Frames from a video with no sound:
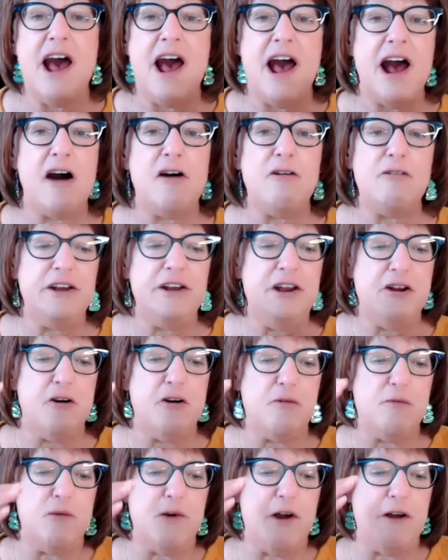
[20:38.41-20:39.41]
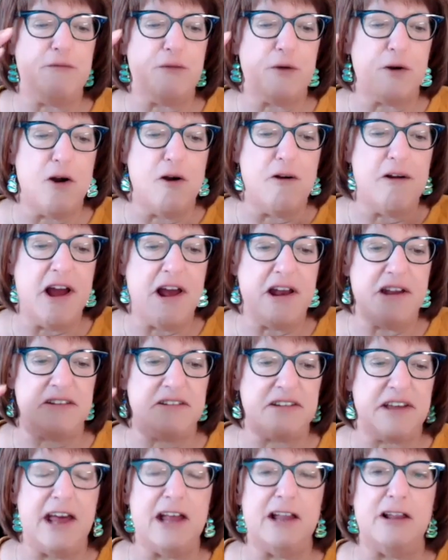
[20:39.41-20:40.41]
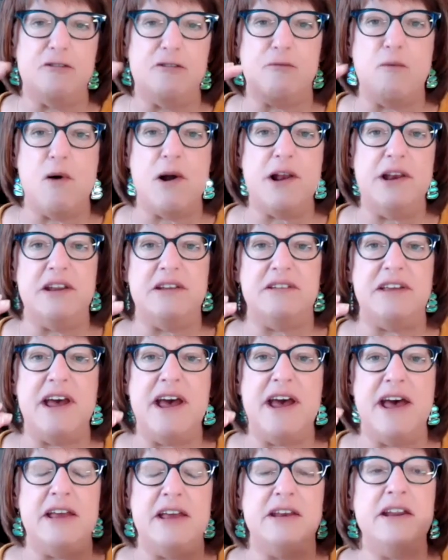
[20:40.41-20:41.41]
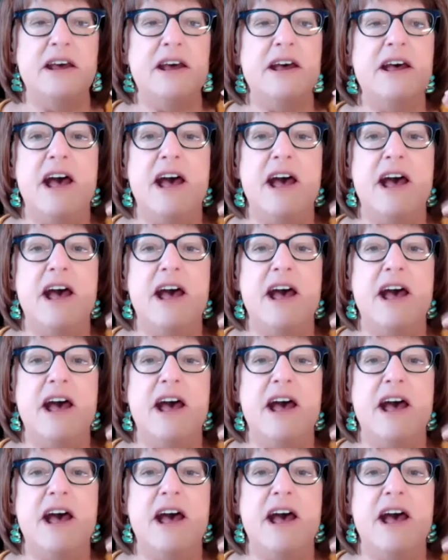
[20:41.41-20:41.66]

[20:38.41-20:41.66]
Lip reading: How, if we're going on a scale of 1 to 10